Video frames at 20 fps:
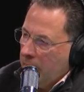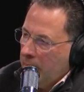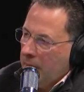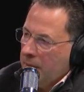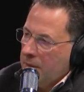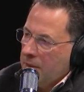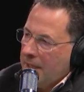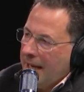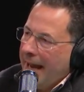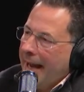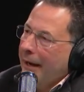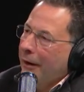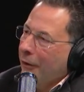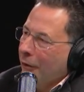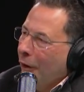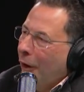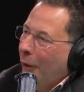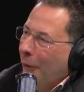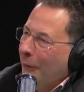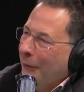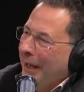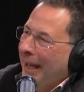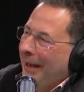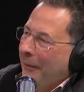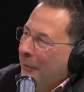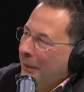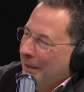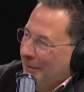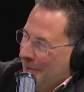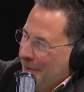and Gonzaga. Oh,
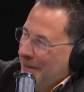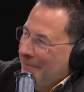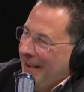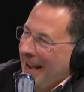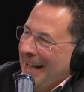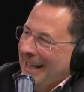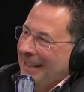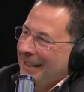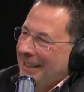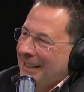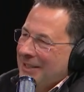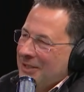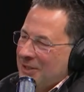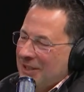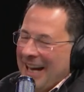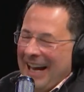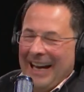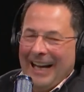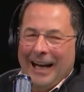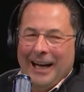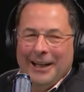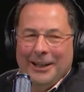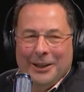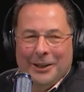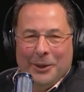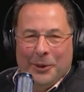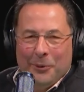yeah, we've added Gonzaga.